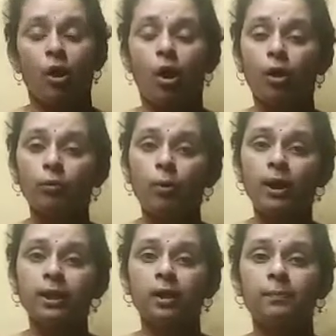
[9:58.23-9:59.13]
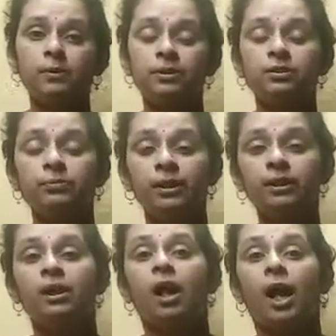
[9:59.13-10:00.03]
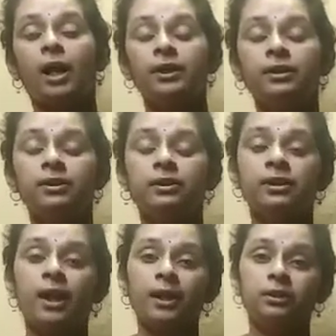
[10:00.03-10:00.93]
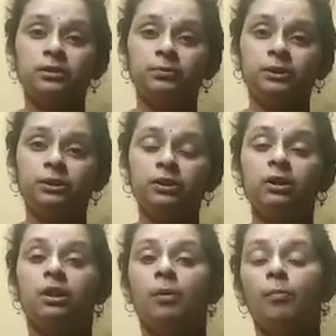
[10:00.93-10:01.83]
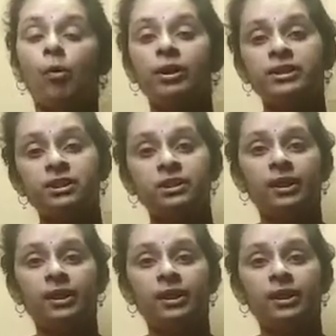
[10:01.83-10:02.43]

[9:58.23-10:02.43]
or what happens when iron reacts with moist